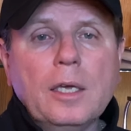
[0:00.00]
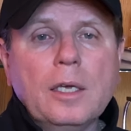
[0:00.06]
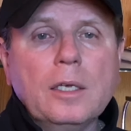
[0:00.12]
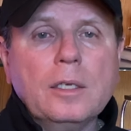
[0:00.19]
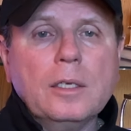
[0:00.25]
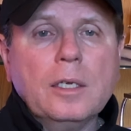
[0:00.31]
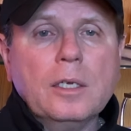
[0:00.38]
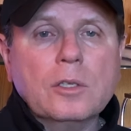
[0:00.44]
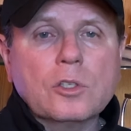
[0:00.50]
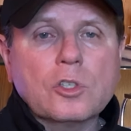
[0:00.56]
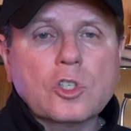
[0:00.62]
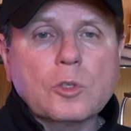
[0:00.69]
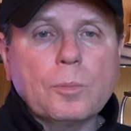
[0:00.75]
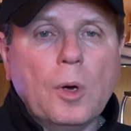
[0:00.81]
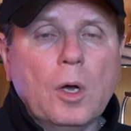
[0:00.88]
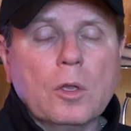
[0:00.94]
in
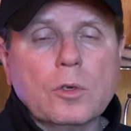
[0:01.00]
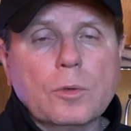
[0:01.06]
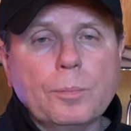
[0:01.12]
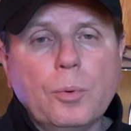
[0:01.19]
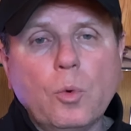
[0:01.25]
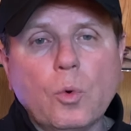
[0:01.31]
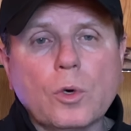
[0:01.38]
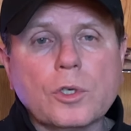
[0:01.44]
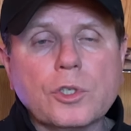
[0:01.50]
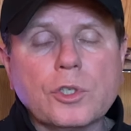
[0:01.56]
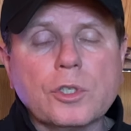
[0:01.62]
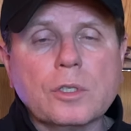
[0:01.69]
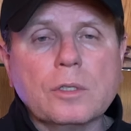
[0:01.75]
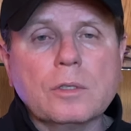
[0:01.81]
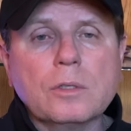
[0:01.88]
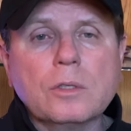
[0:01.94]
smaller
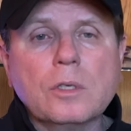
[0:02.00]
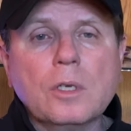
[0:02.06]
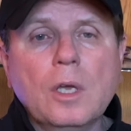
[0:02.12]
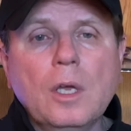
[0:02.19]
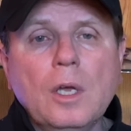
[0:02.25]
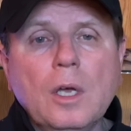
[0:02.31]
portions.